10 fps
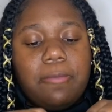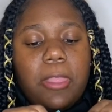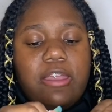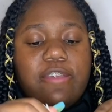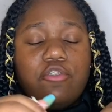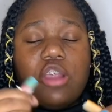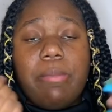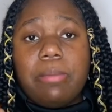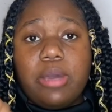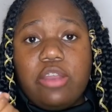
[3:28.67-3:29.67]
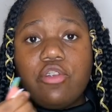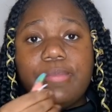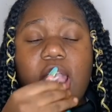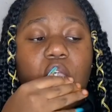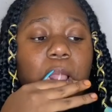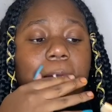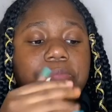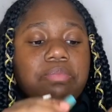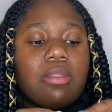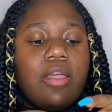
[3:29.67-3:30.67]
and if you try to make money from it,
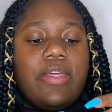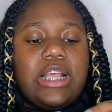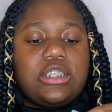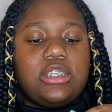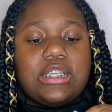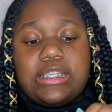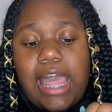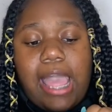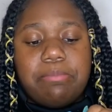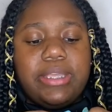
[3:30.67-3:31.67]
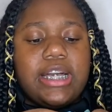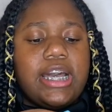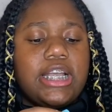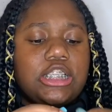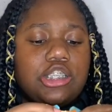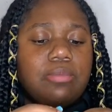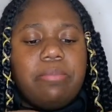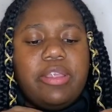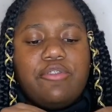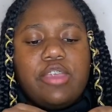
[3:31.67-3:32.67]
then I suggest not. Because mm,
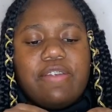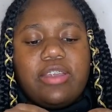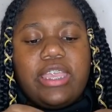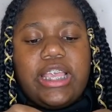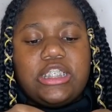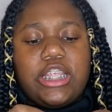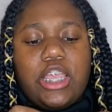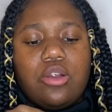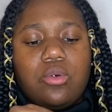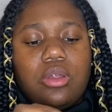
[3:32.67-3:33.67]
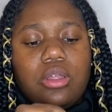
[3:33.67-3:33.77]
if you have a kid channel,